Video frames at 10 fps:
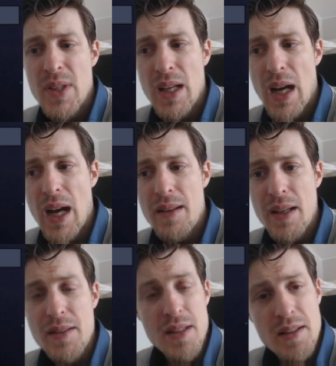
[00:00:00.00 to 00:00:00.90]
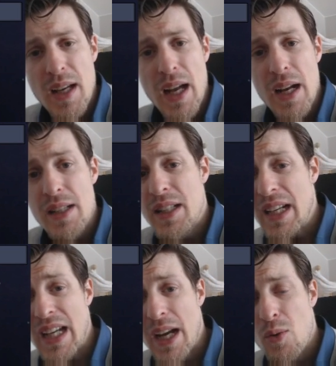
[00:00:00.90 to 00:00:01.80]
I did that, and
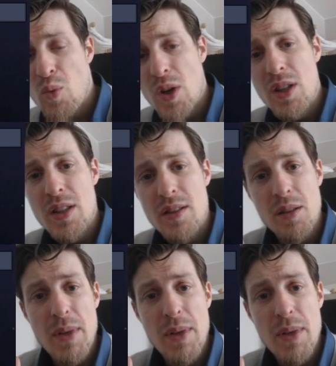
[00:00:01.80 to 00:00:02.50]
it kind of worked until